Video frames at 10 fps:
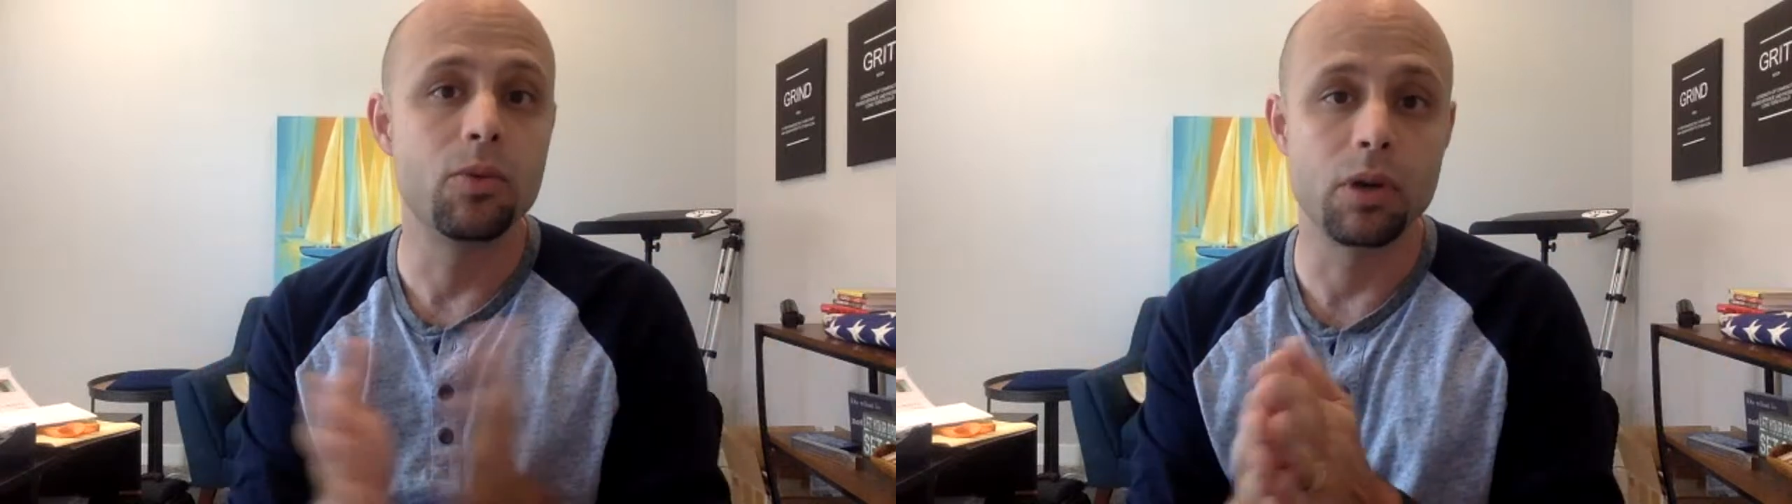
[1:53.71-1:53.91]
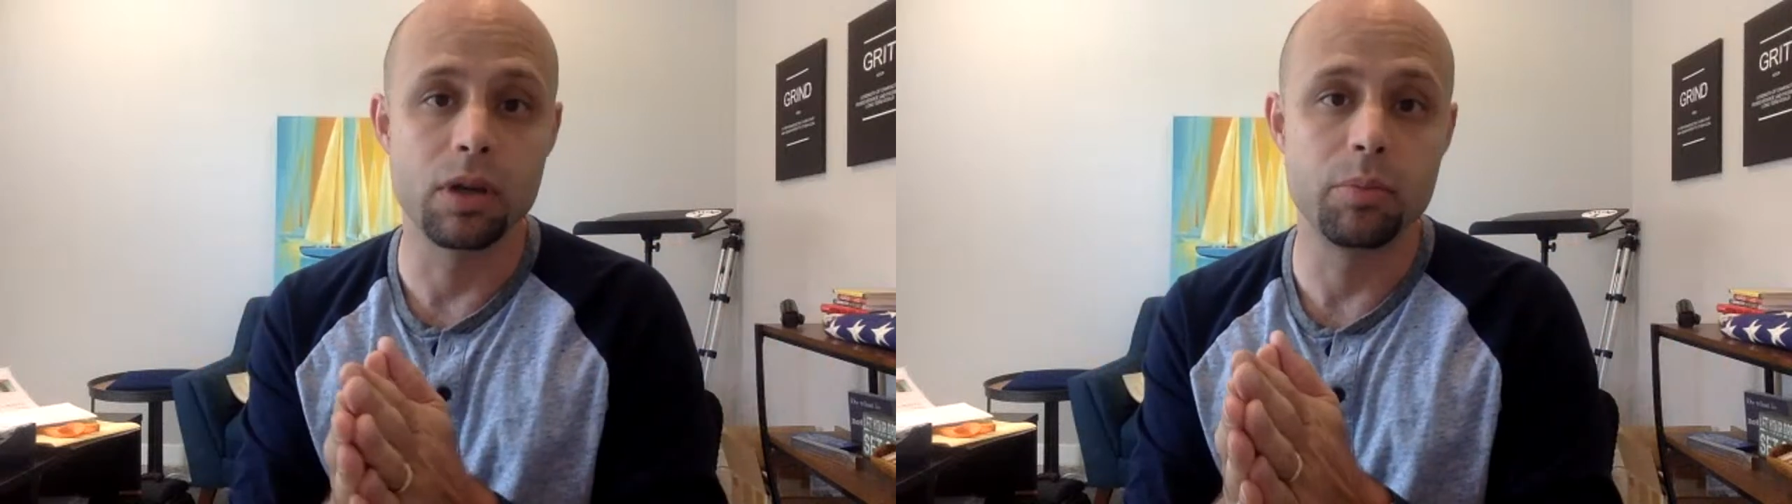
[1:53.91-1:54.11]

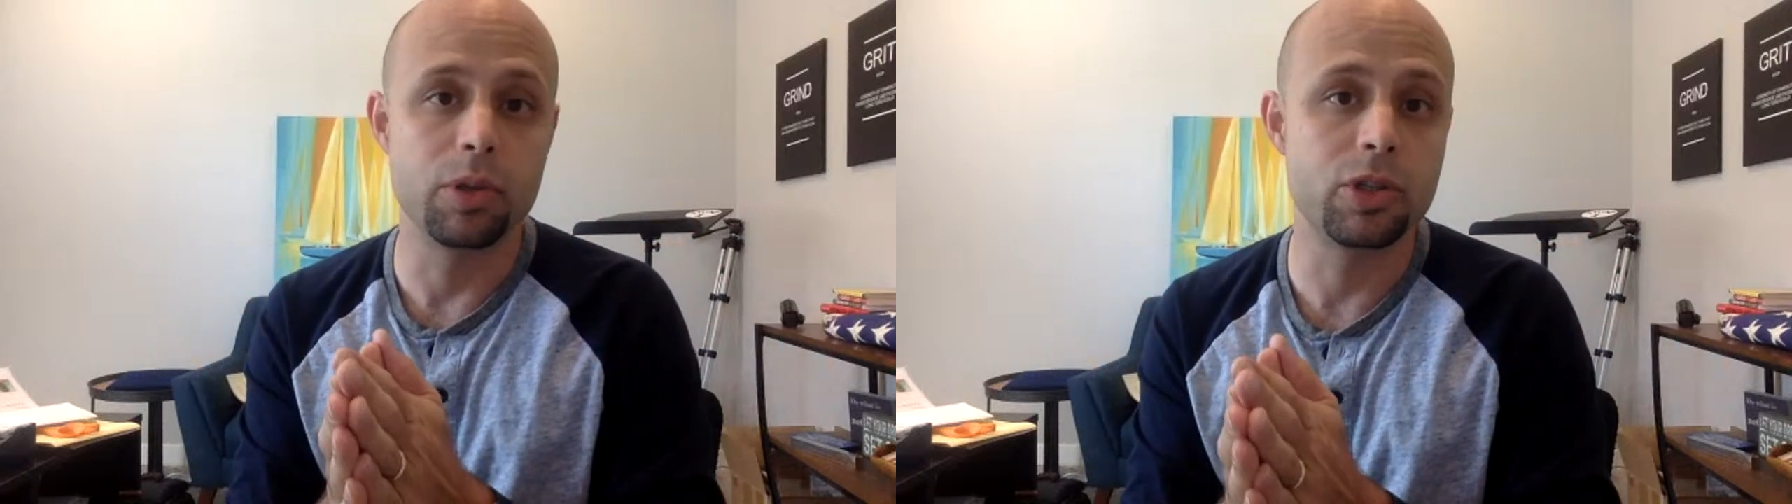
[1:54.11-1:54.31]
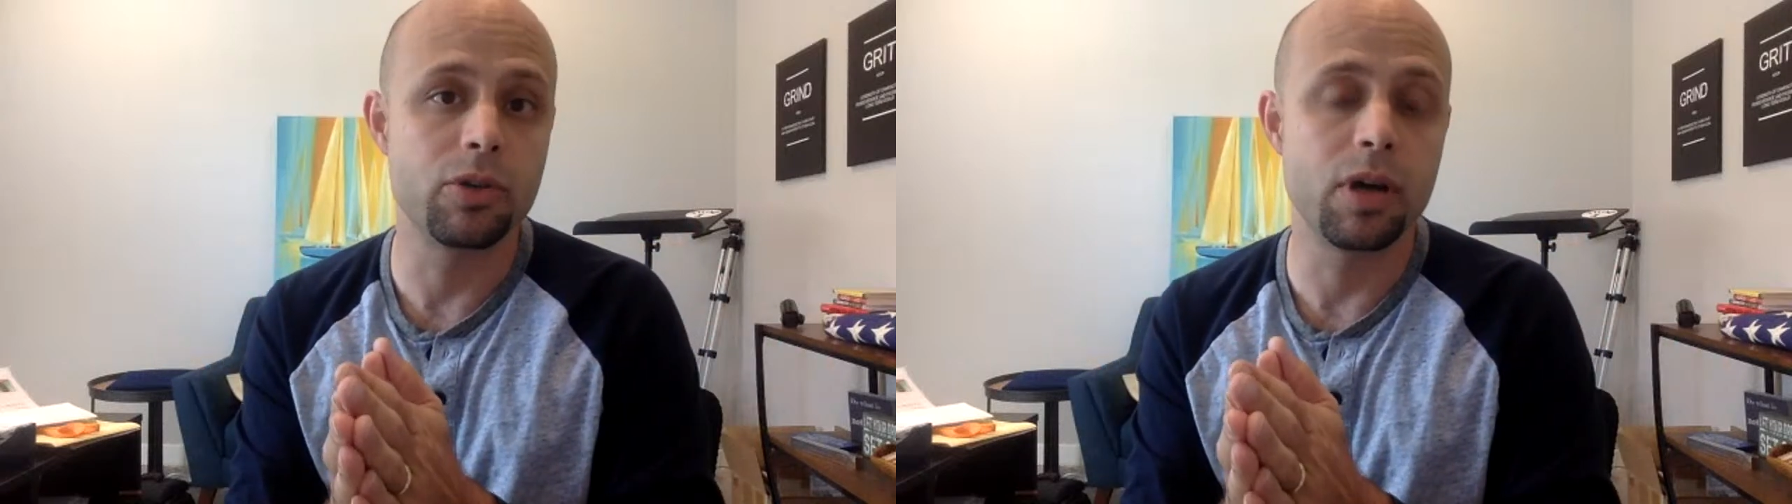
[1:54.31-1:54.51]
we're going to
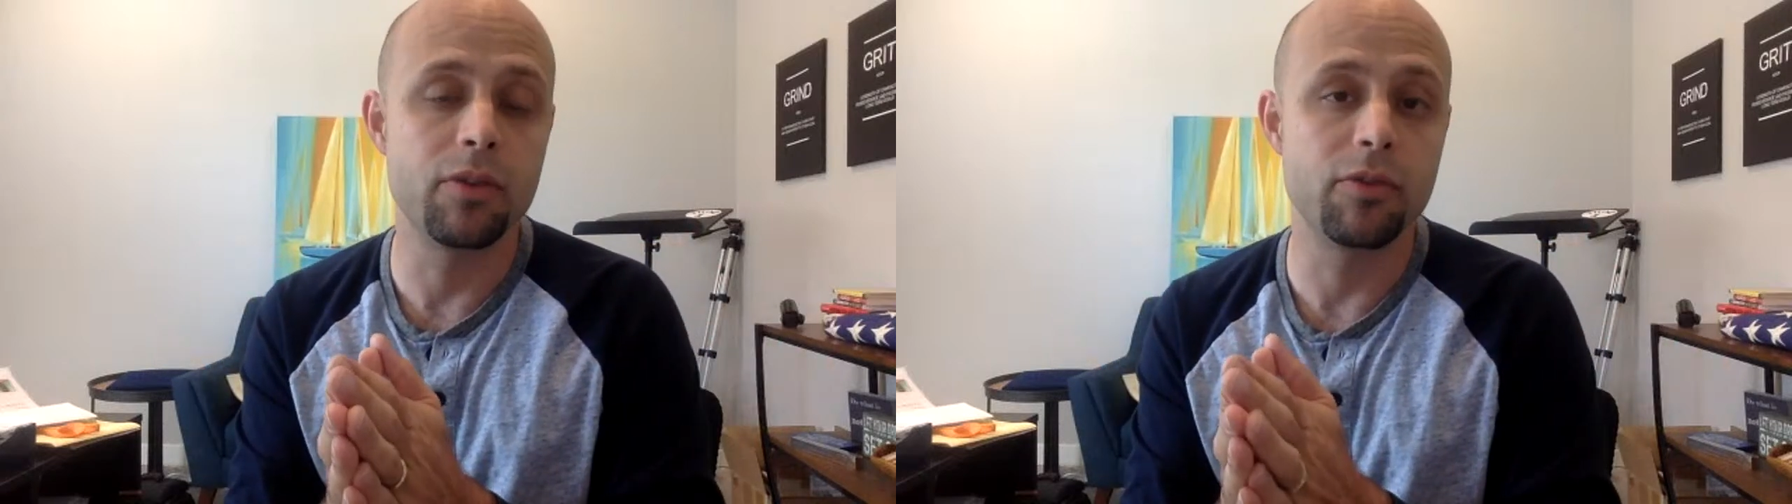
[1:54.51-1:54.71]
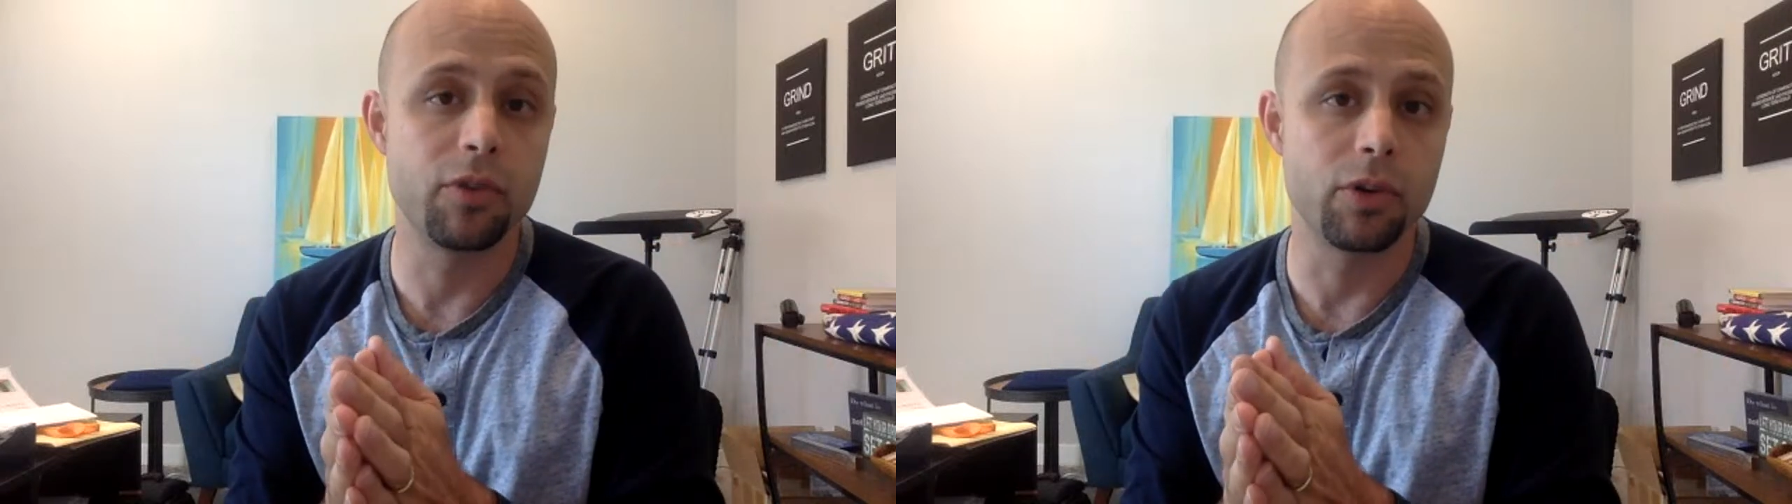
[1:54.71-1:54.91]
put you
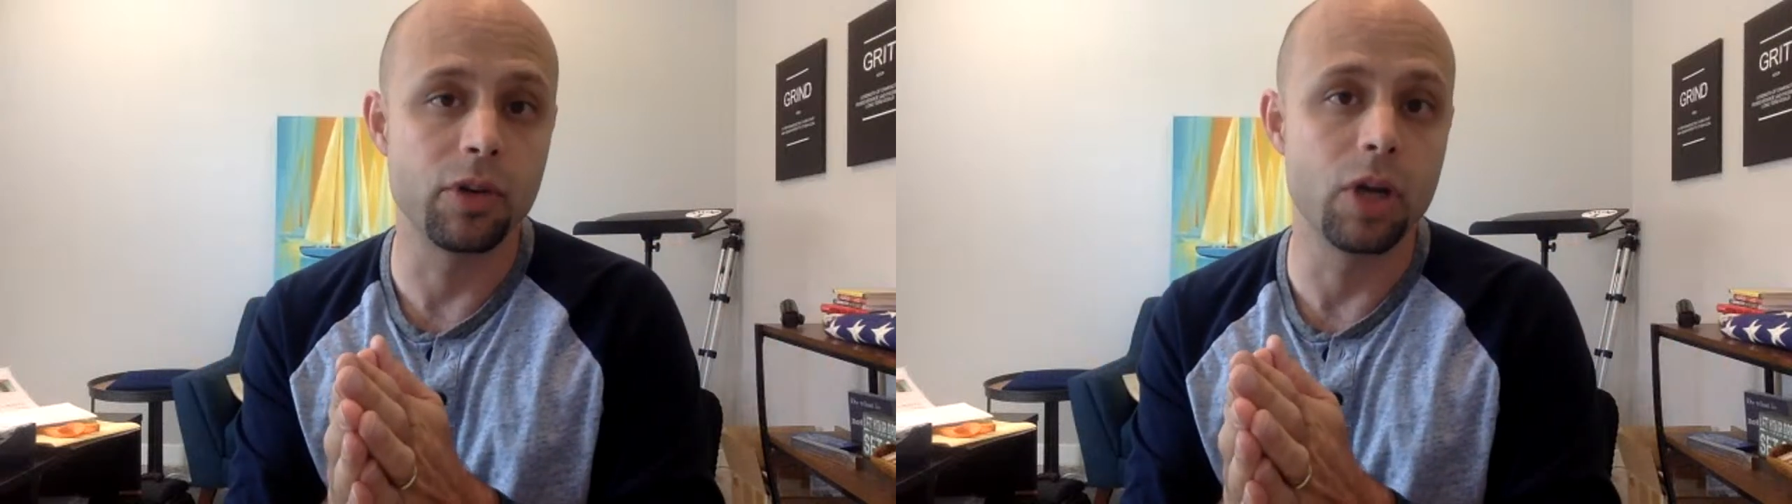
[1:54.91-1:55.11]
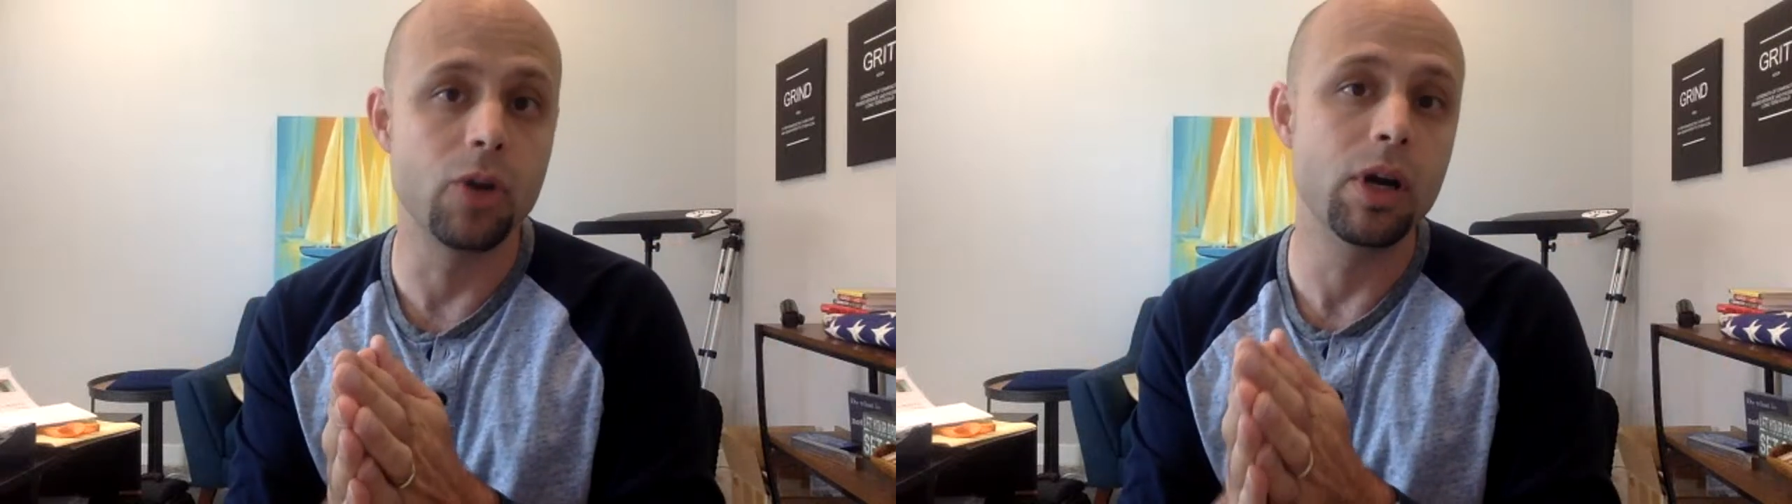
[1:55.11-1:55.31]
on
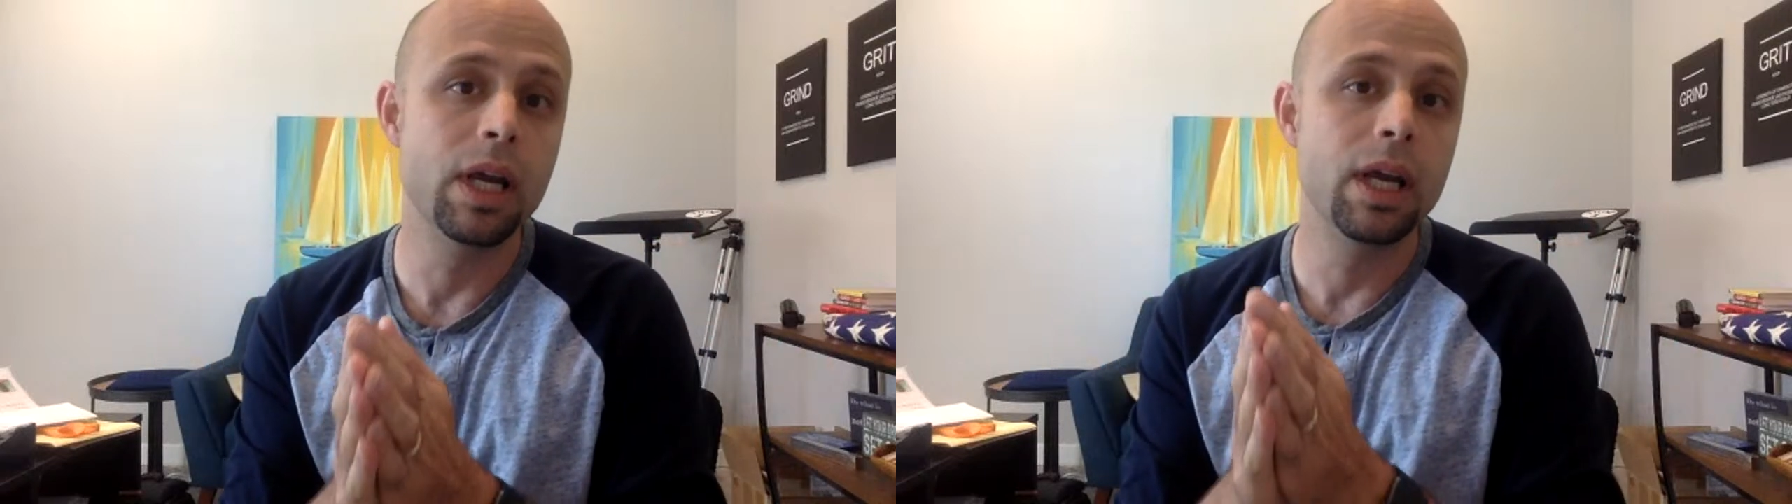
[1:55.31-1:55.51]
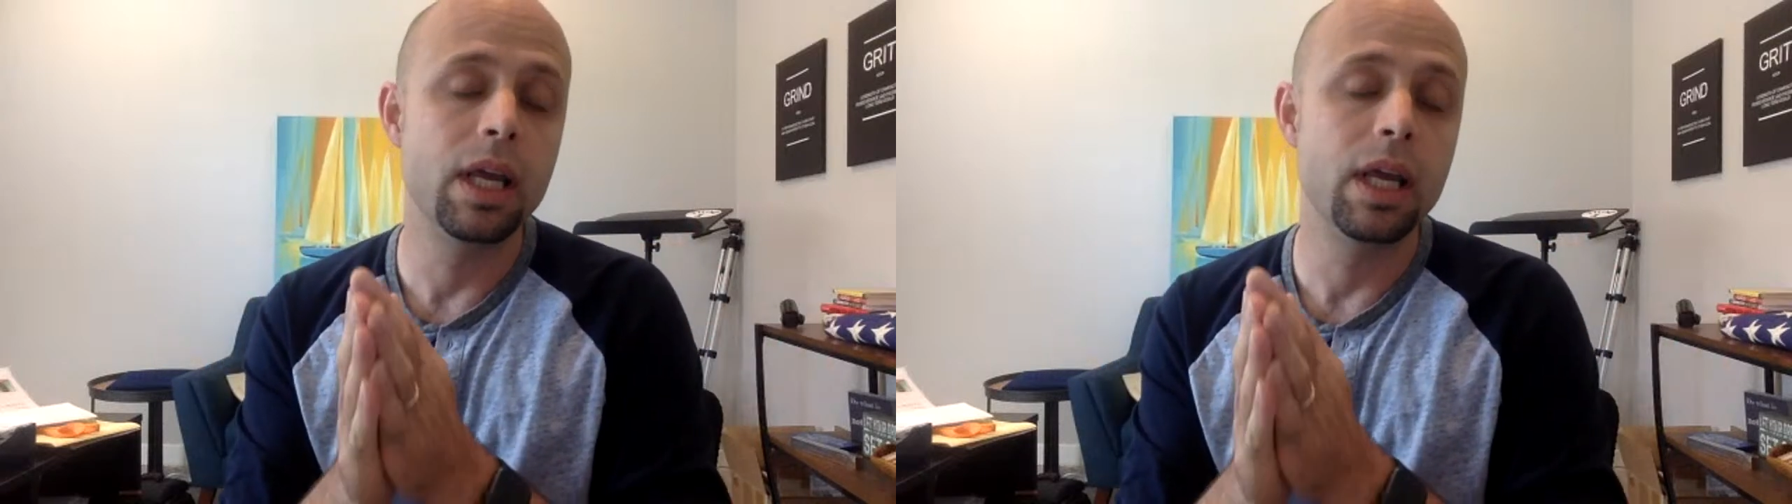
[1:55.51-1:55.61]
furlough.